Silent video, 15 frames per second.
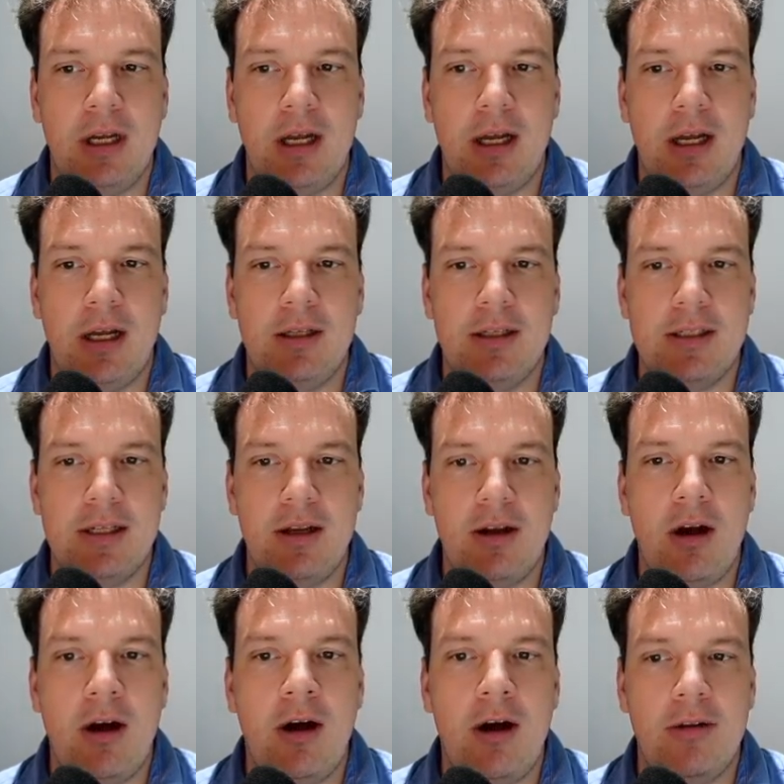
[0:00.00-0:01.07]
Let's see
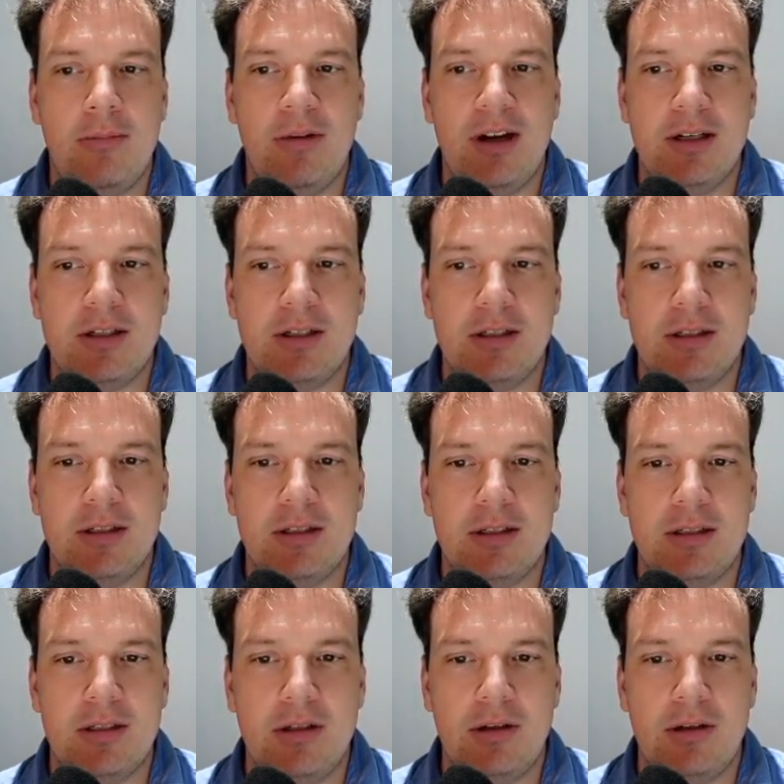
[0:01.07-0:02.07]
all the branches.